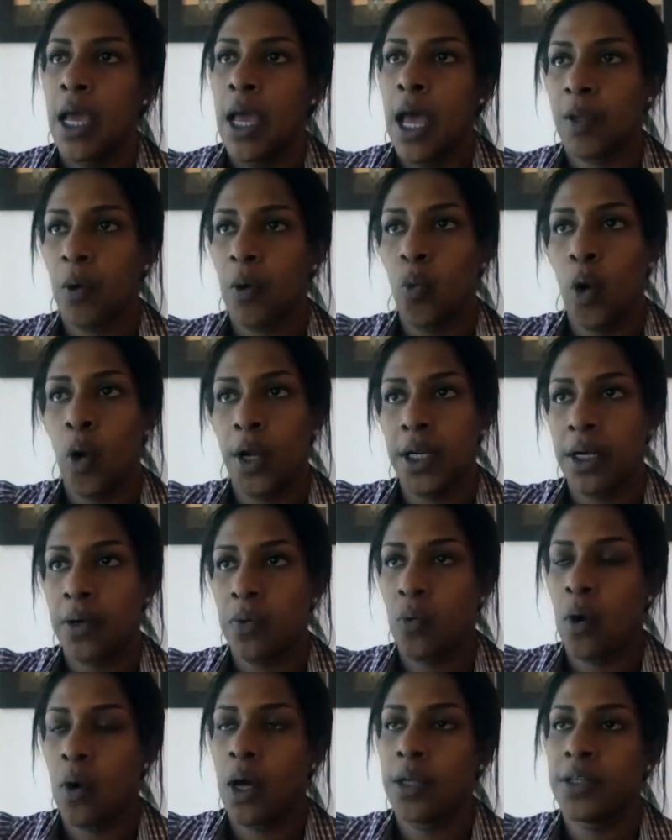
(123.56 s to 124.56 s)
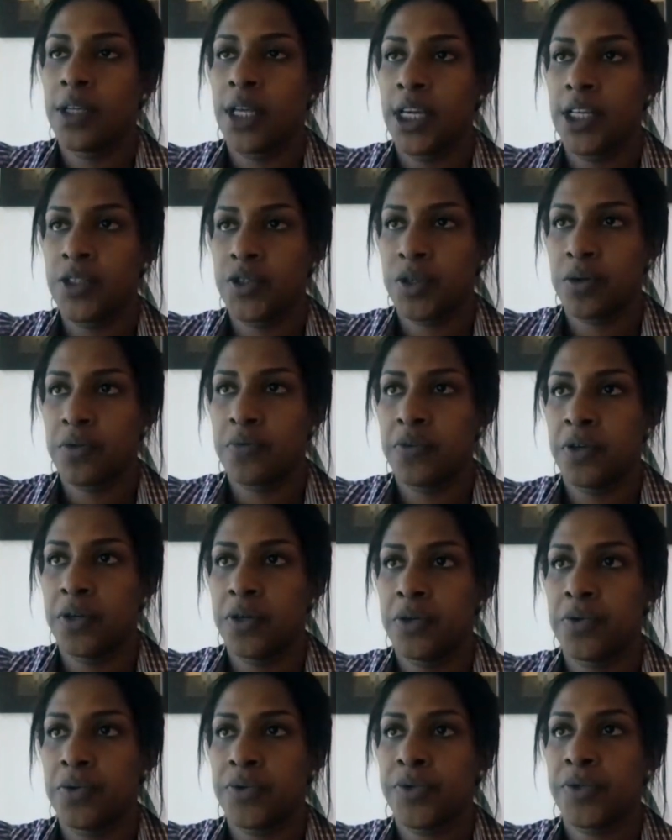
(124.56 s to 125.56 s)
one-on-one
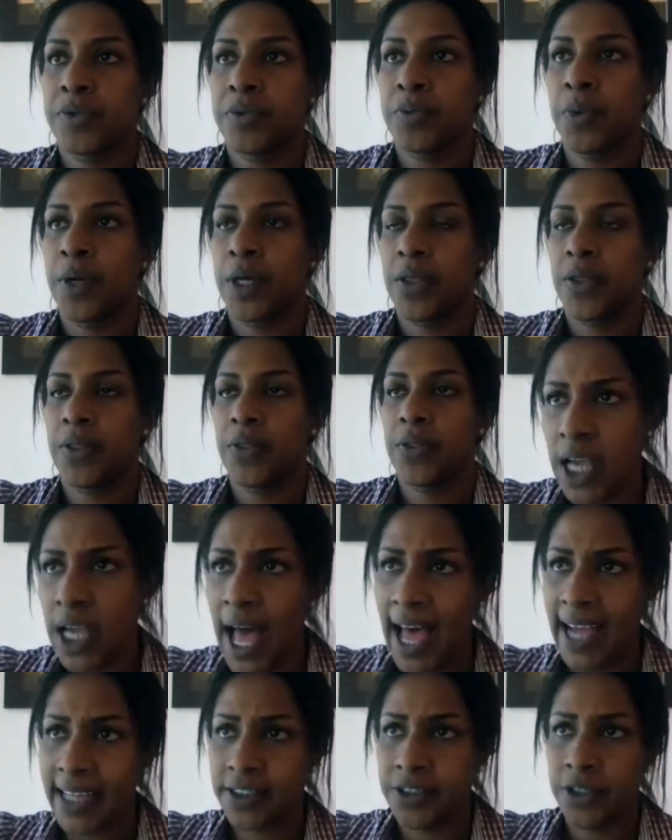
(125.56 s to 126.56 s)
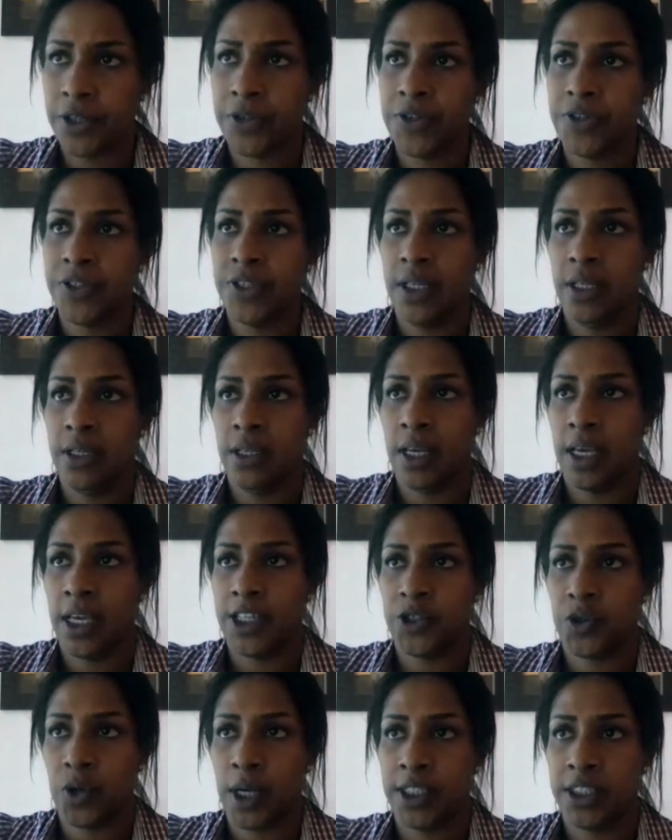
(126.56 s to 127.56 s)
interviews with actors in the
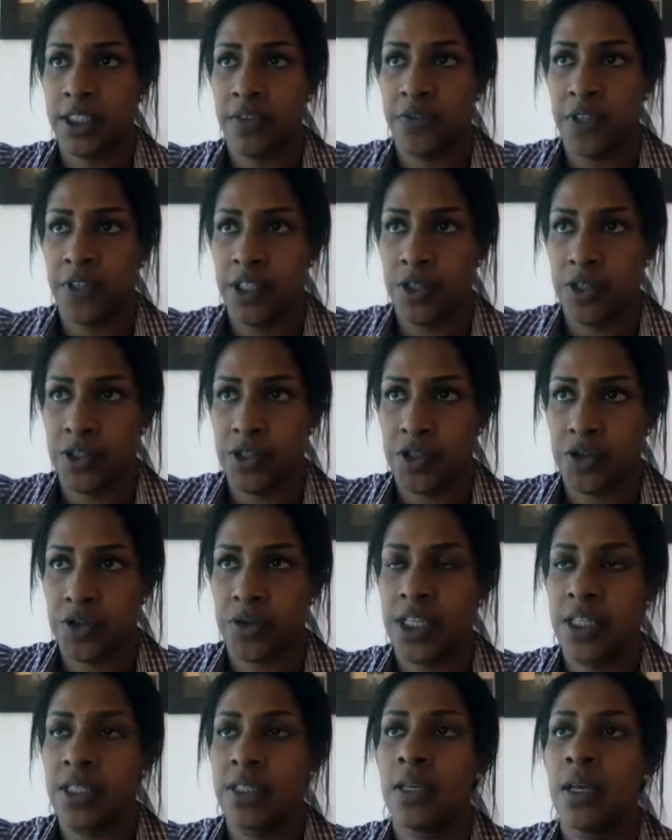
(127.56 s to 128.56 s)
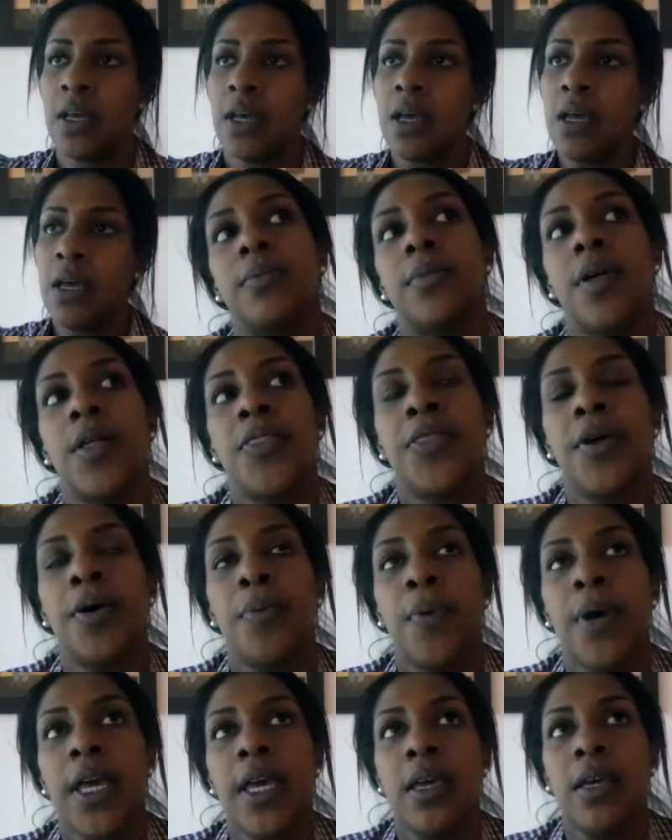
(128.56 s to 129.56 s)
extractive industries. The
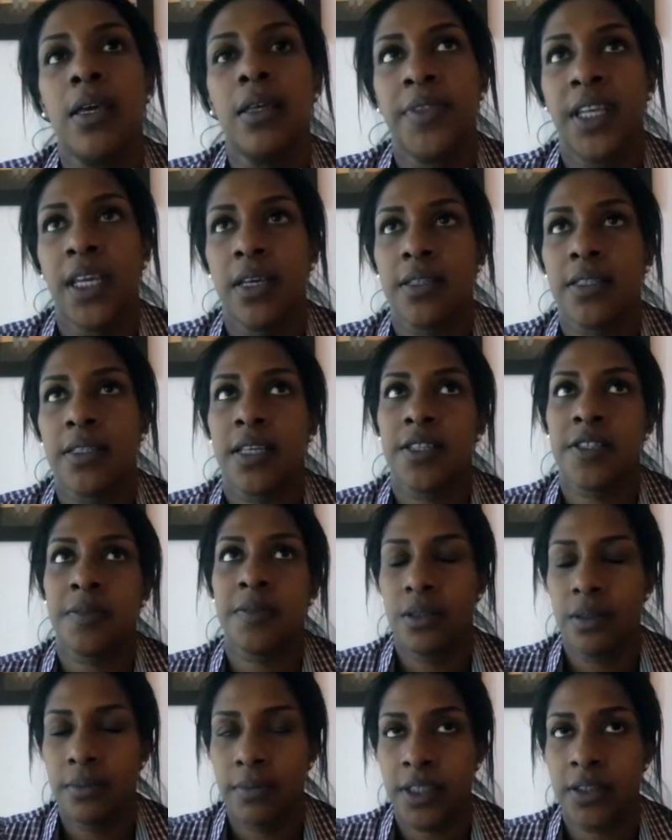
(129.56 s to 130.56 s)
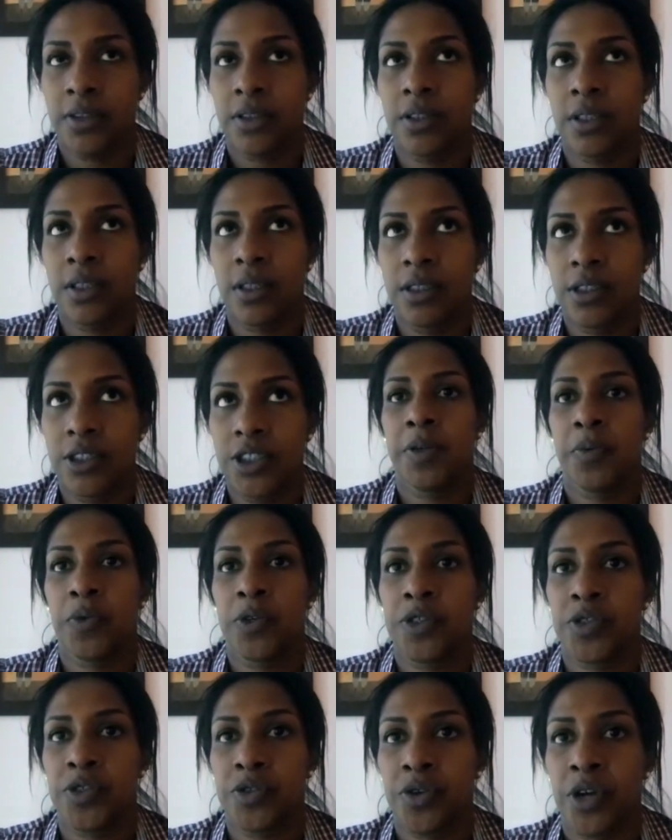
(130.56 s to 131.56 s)
way the assessment methodology
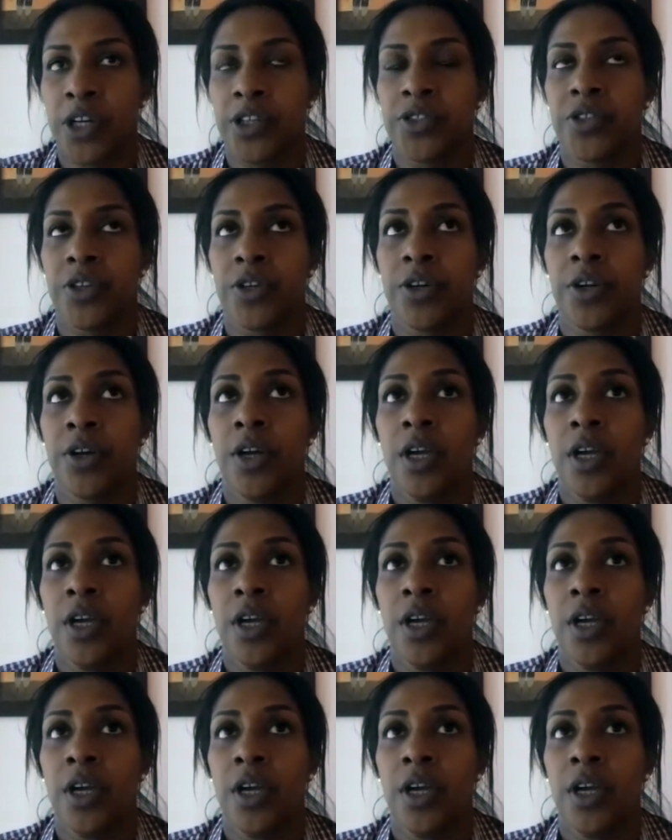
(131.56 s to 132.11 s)
was structured